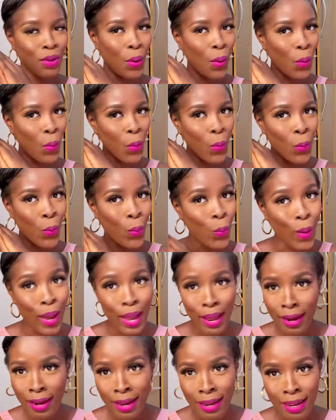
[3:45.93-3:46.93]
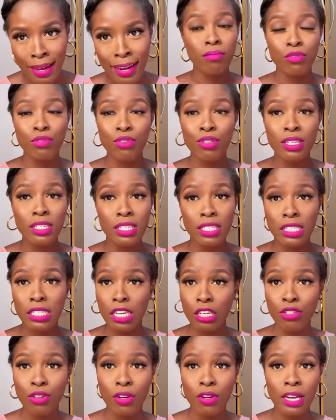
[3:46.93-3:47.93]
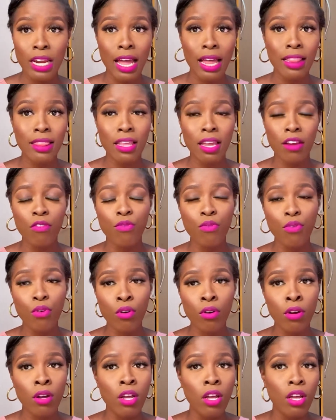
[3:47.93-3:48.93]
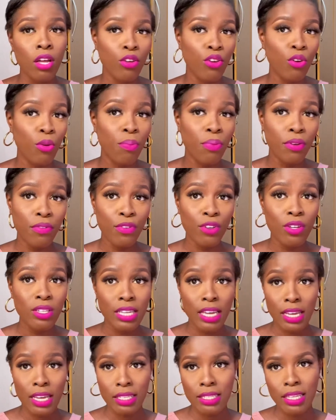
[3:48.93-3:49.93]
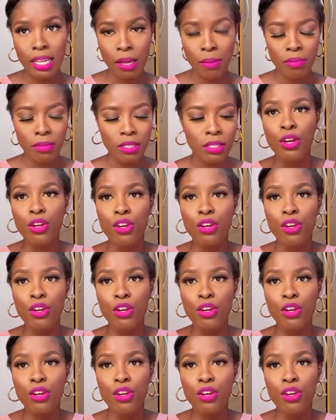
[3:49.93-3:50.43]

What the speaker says: well during the session and then for your previous exams.